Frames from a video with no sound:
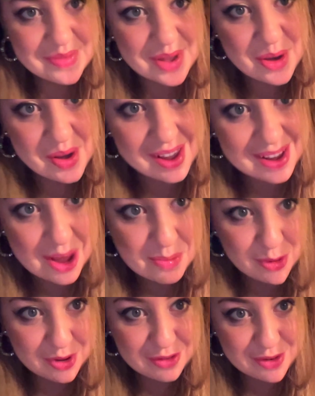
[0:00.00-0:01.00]
Okay, I'm
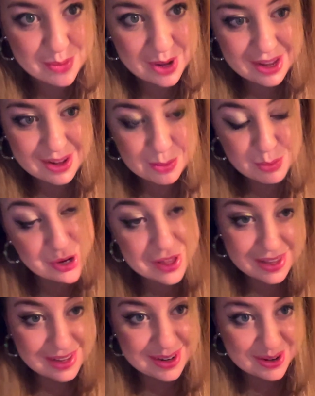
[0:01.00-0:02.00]
going for my
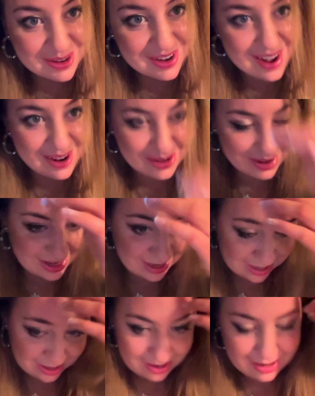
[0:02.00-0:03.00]
birthday dinner now.
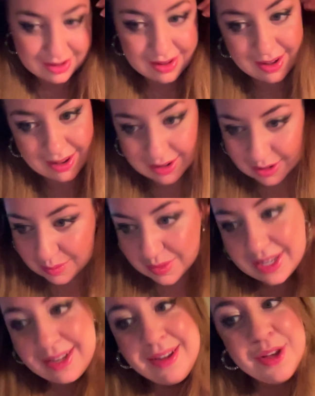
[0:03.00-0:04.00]
I
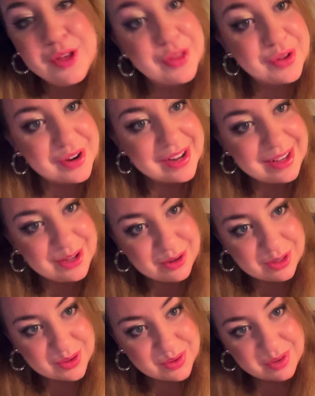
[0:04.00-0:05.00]
foolishly booked dinner
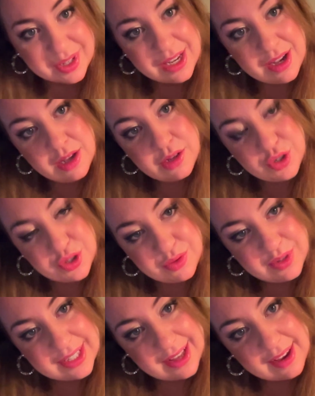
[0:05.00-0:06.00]
at the
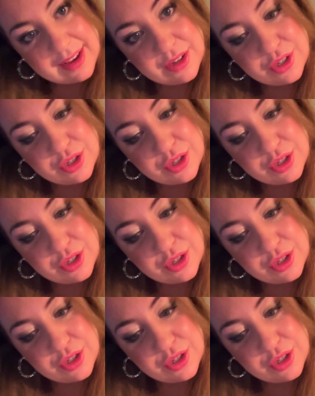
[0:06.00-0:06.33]
bar